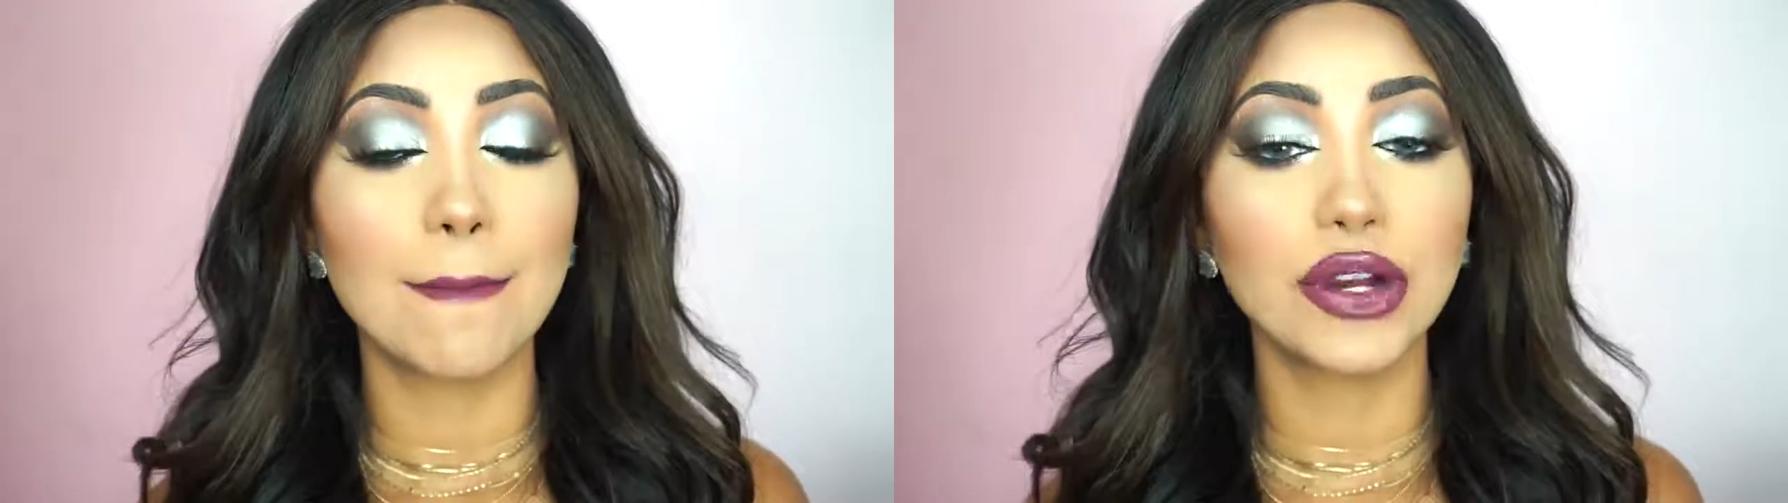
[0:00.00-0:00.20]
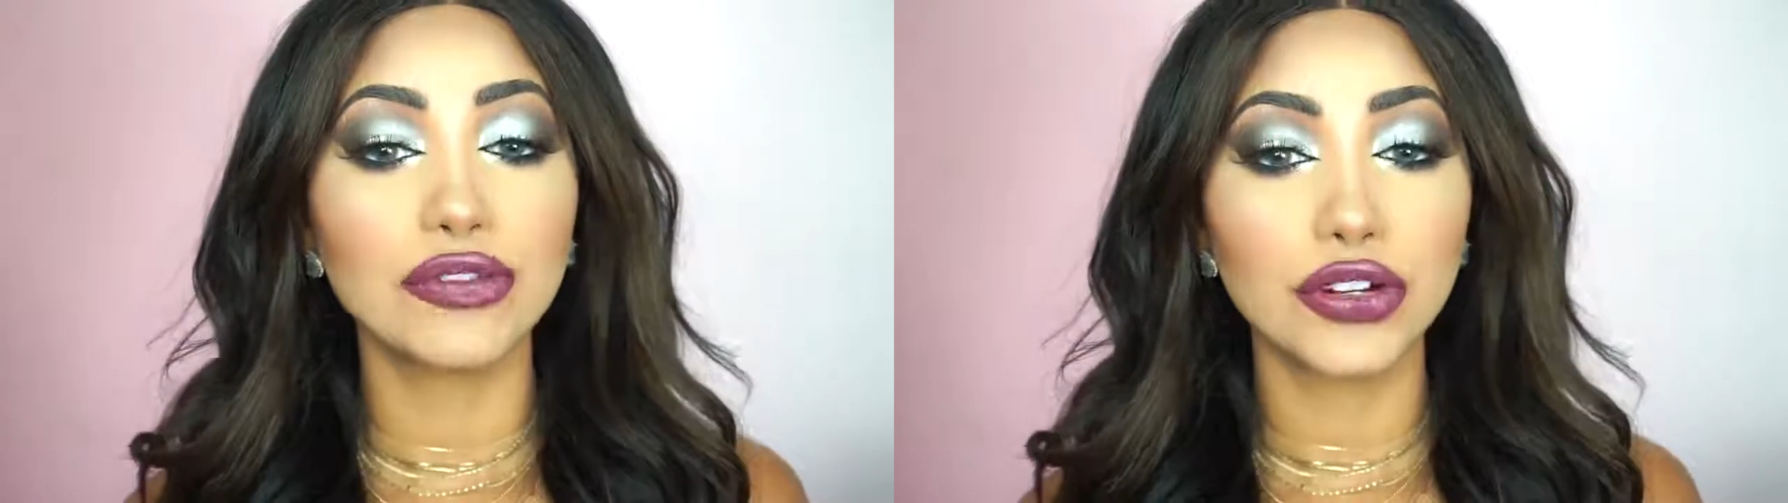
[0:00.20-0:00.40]

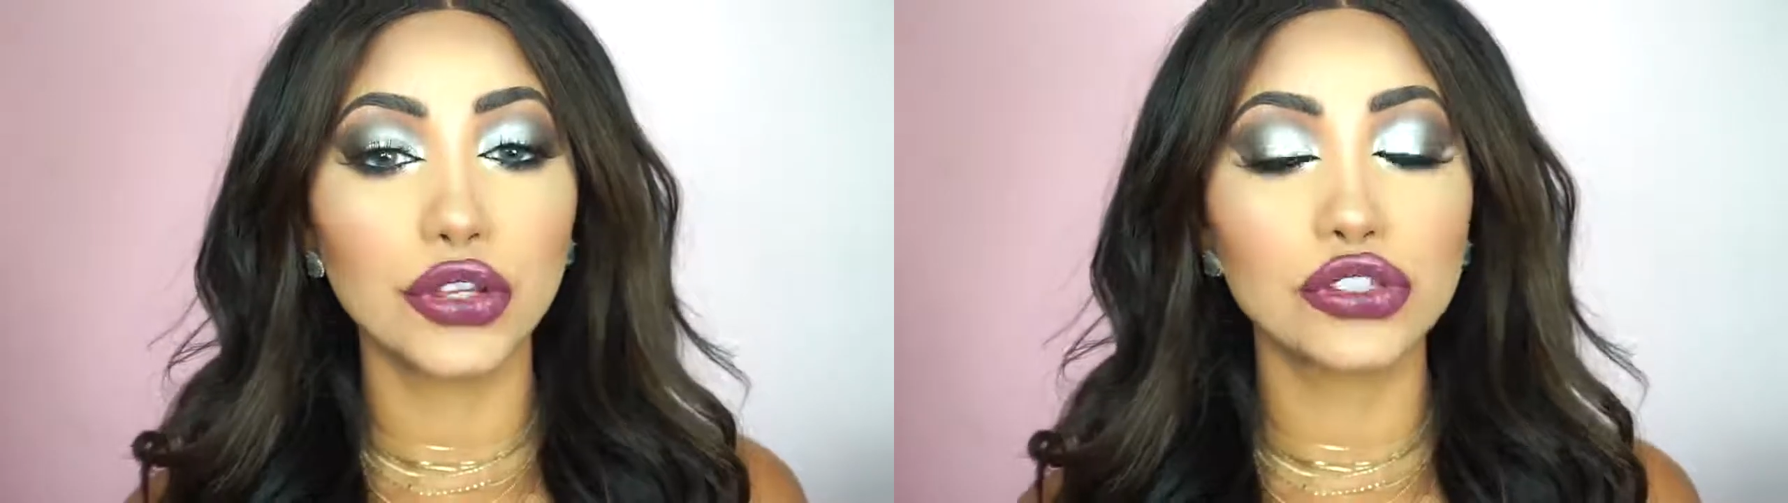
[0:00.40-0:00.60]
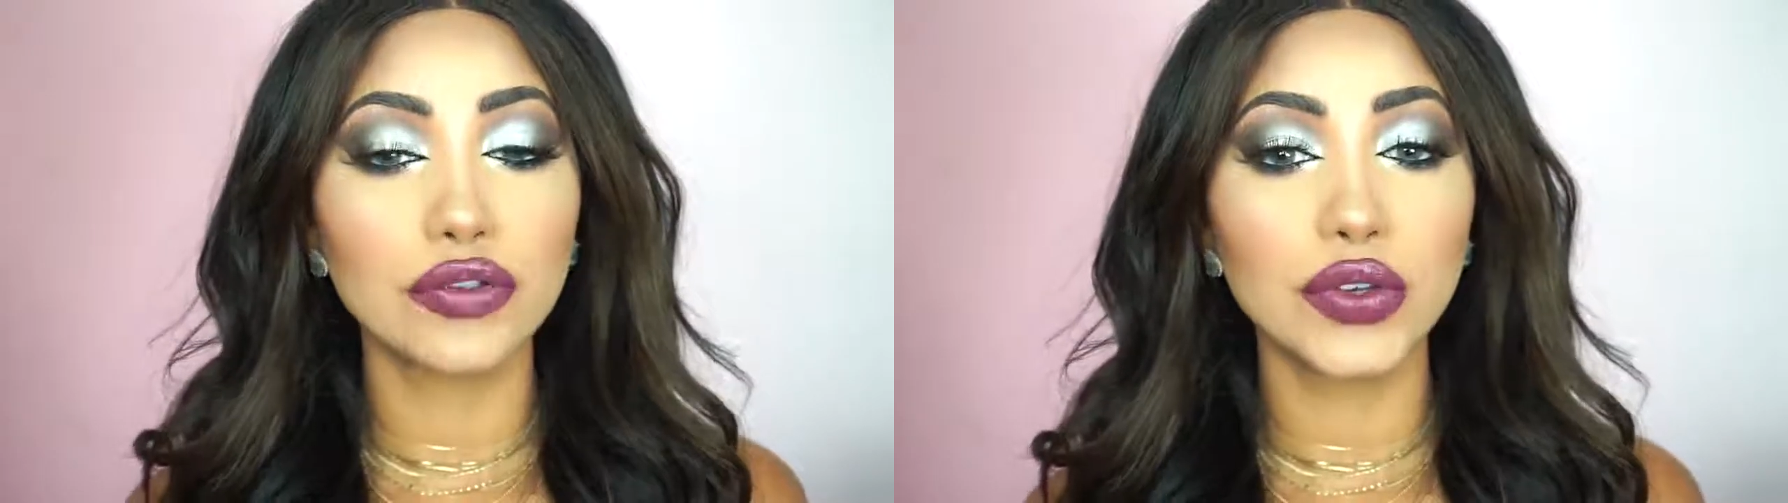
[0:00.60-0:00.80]
but for
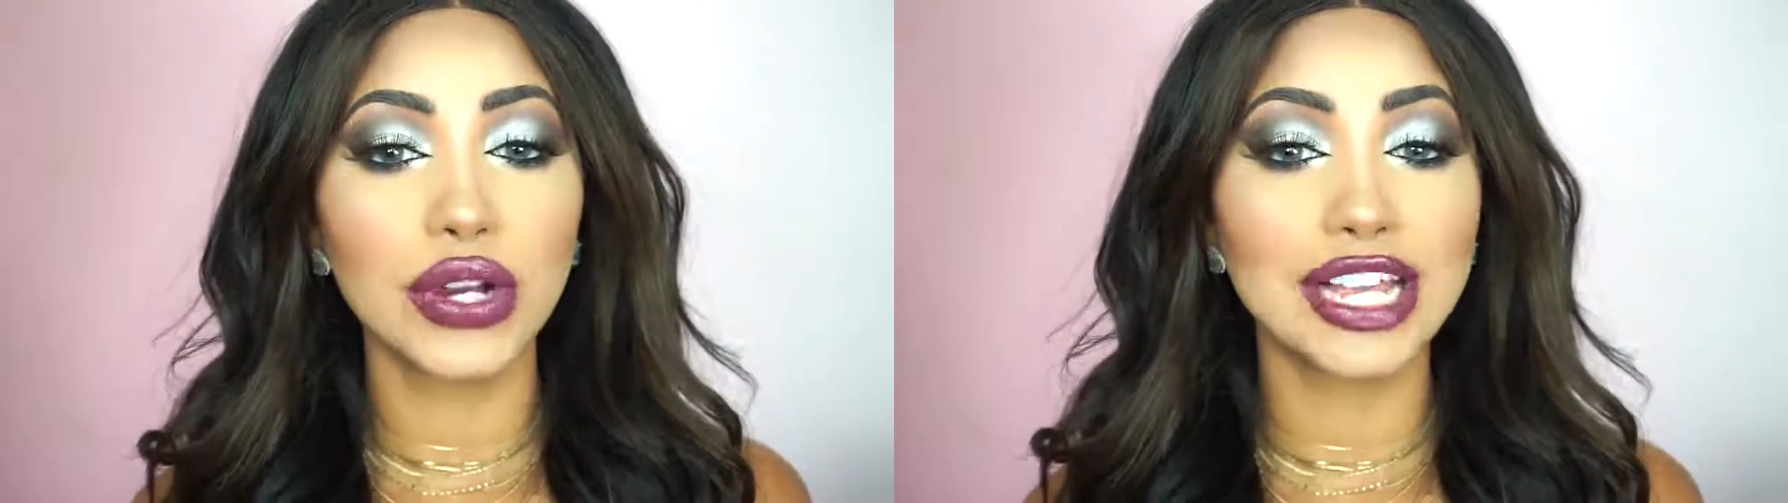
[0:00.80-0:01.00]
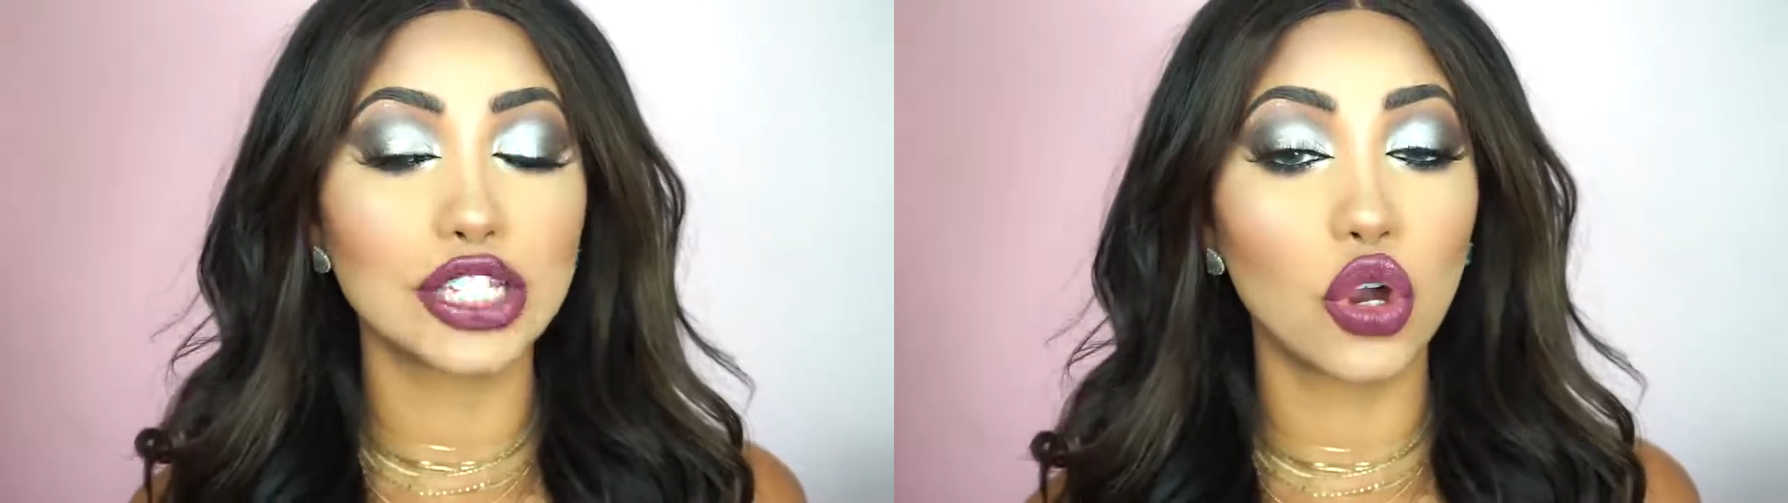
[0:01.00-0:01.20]
those of you
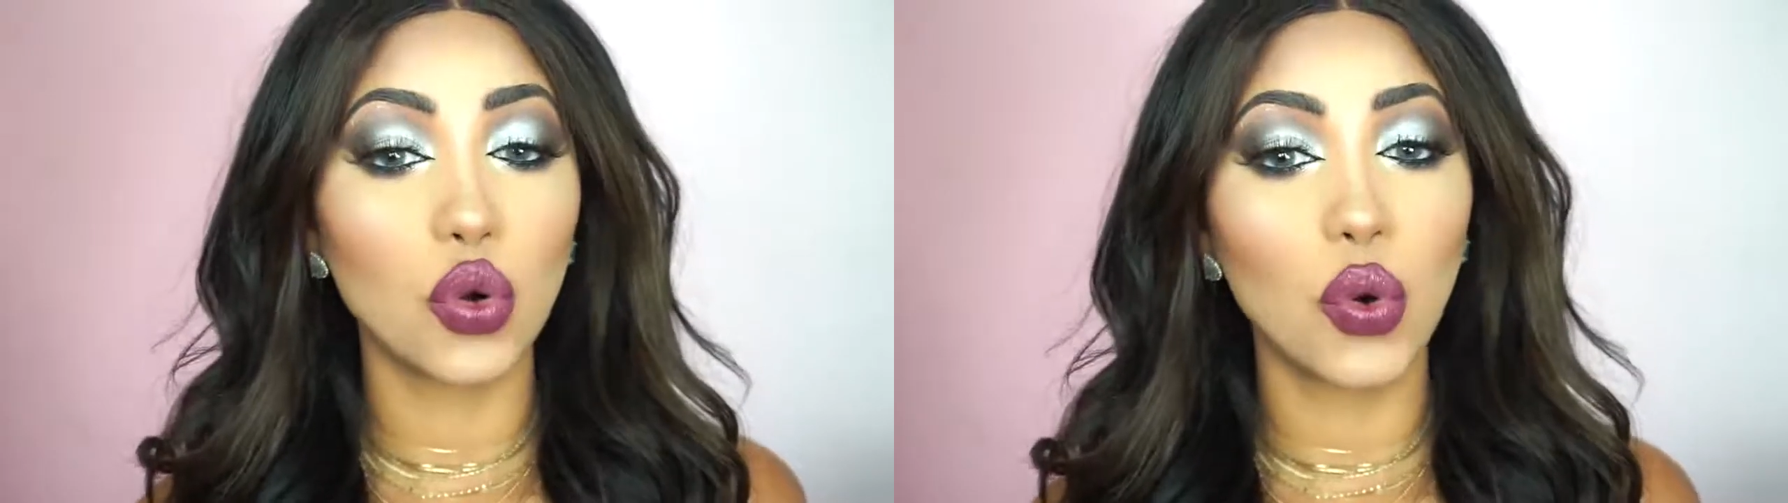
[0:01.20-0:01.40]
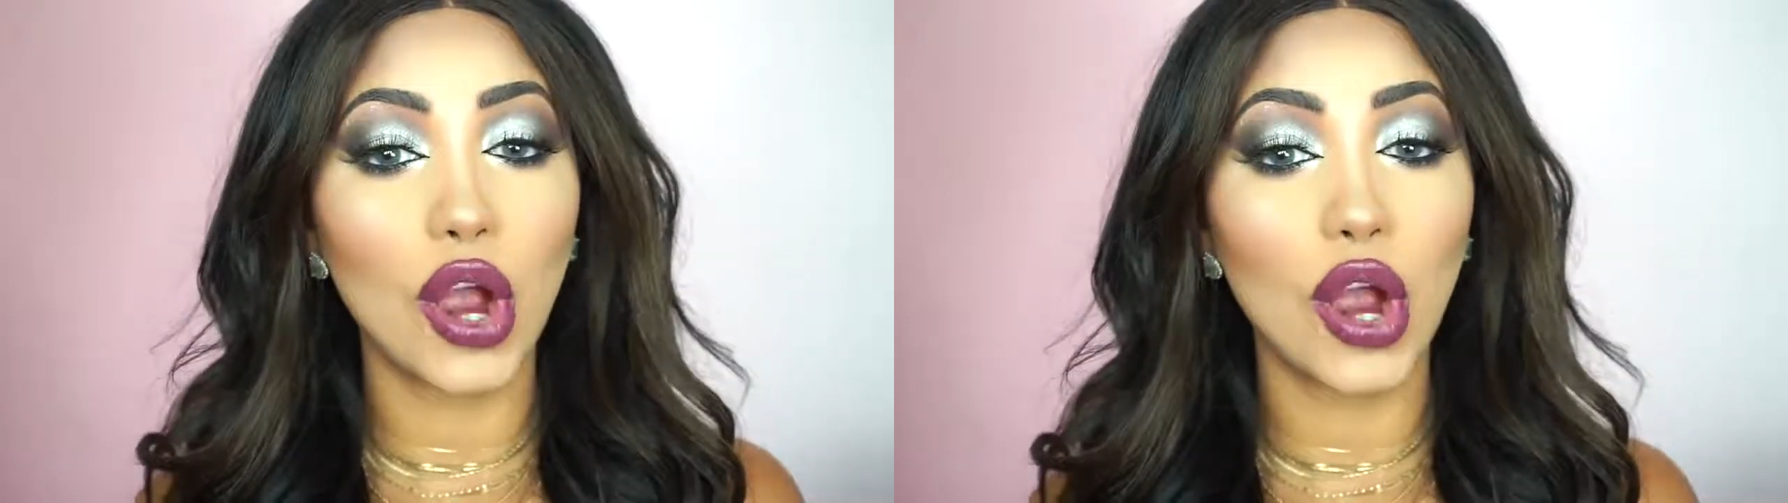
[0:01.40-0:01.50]
guys who